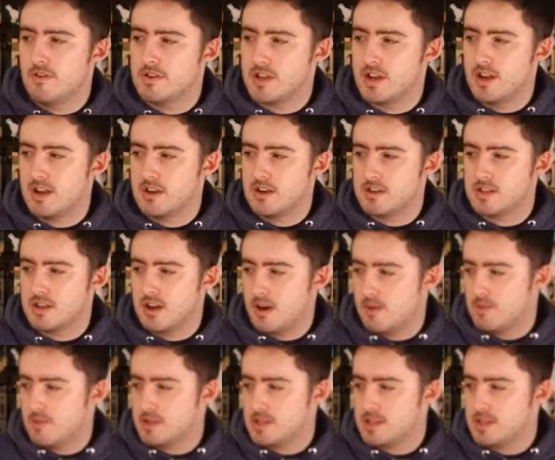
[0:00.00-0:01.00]
on Lego Star
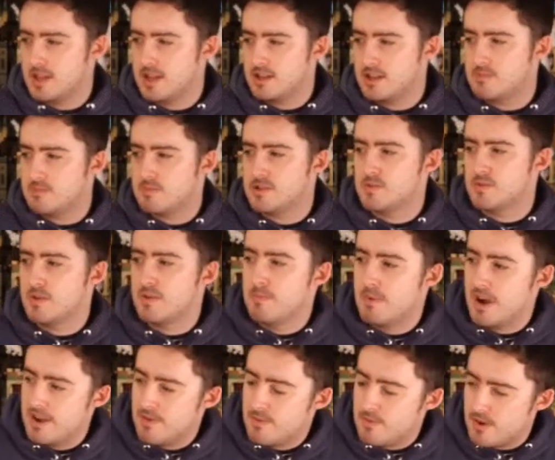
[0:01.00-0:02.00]
Wars sets between
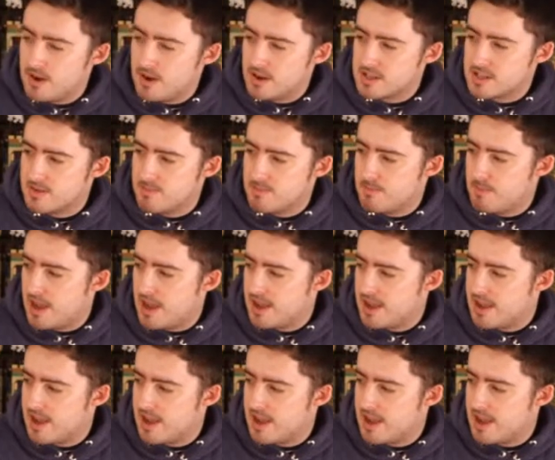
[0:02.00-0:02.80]
May 1st and May